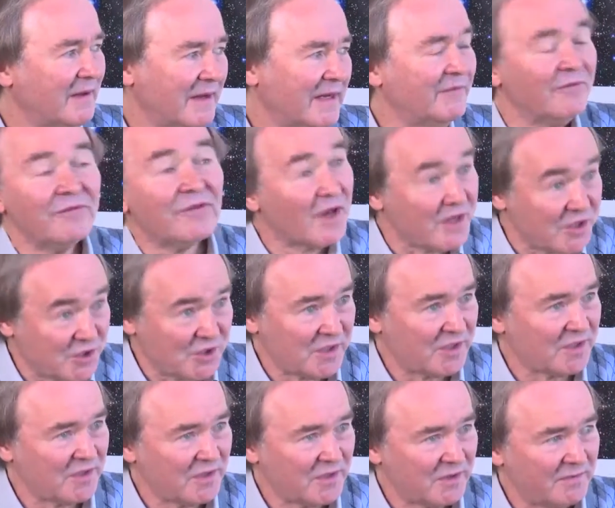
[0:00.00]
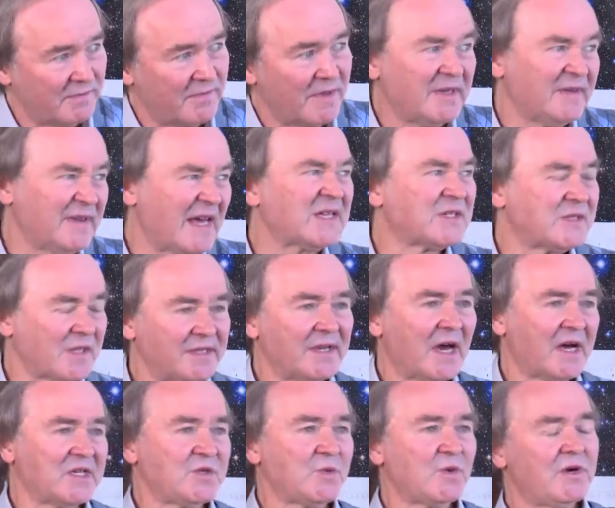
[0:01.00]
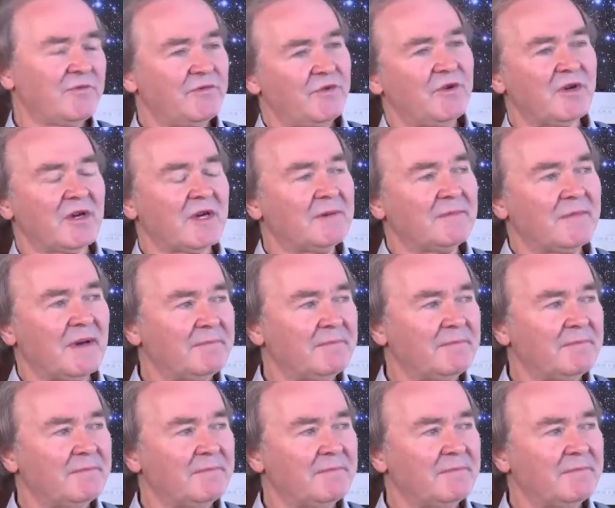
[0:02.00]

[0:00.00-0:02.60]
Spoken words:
inflation, but that's a nice way of doing it.